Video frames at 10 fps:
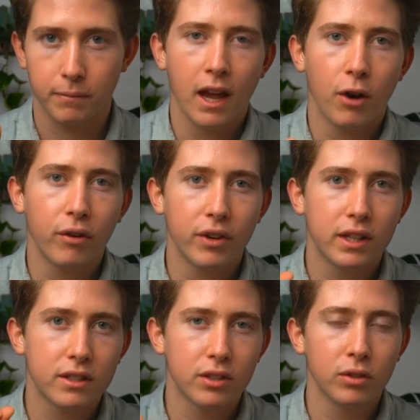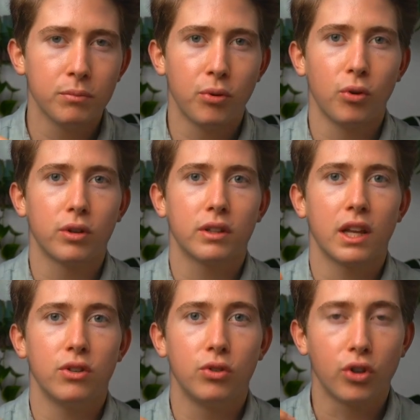However, it's still important that
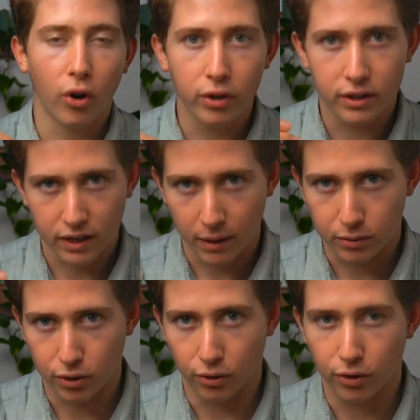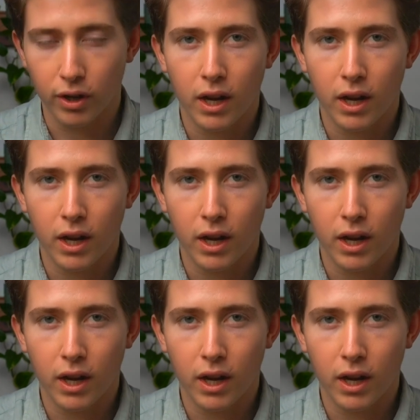you go to step 2,